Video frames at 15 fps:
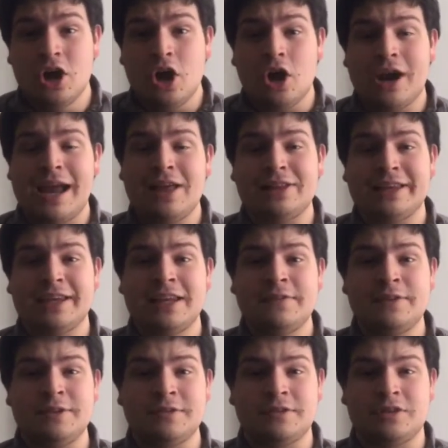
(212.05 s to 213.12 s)
Or hell, he can
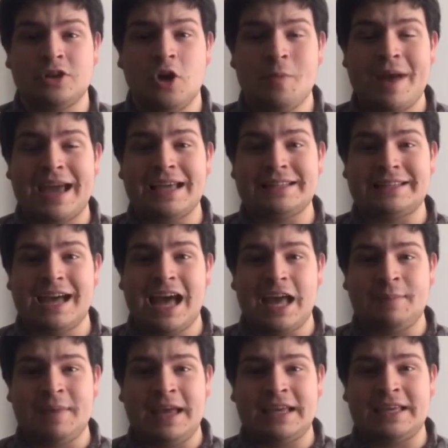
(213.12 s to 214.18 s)
even go back in
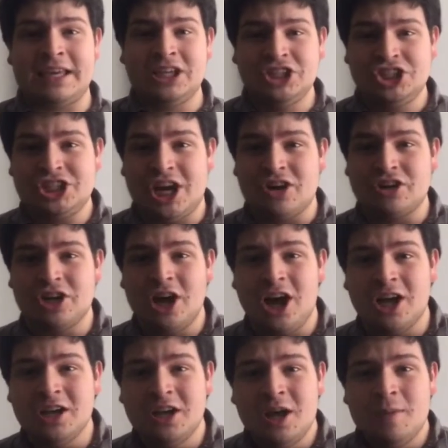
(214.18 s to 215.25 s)
time and kill Shao
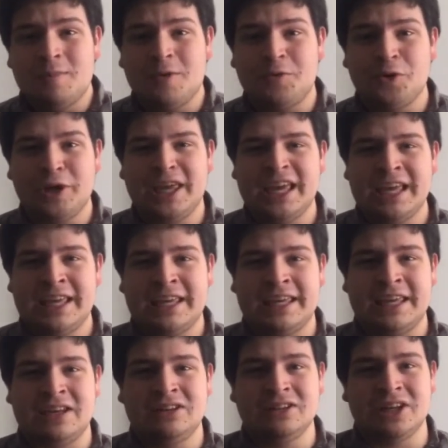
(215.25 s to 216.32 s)
Kahn before he can
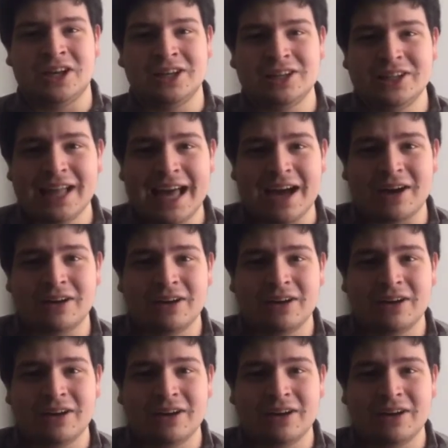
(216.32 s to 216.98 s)
kill Kung Lao.